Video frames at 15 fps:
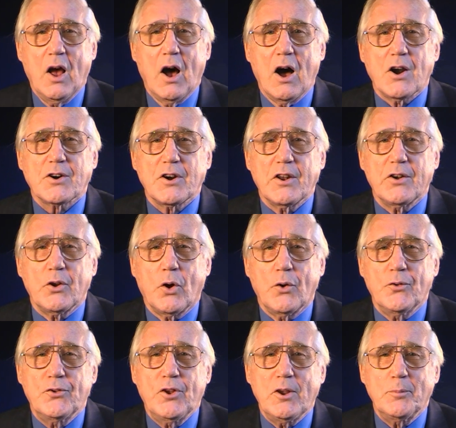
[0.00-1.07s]
are run
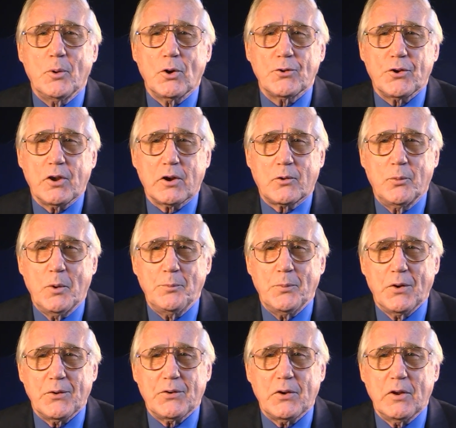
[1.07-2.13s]
on Diebold
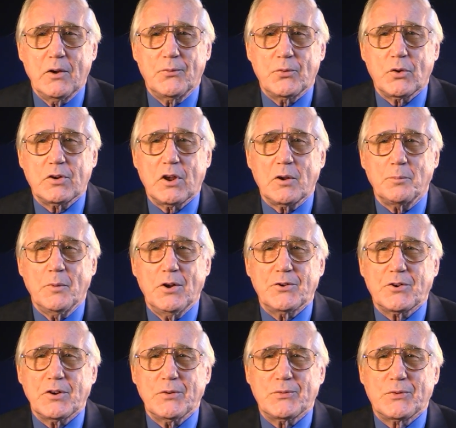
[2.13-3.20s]
equipment, if you get my
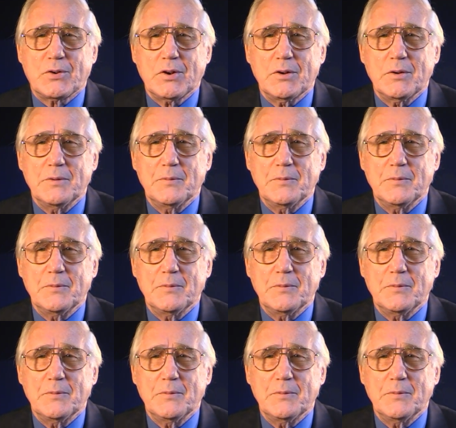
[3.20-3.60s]
drift.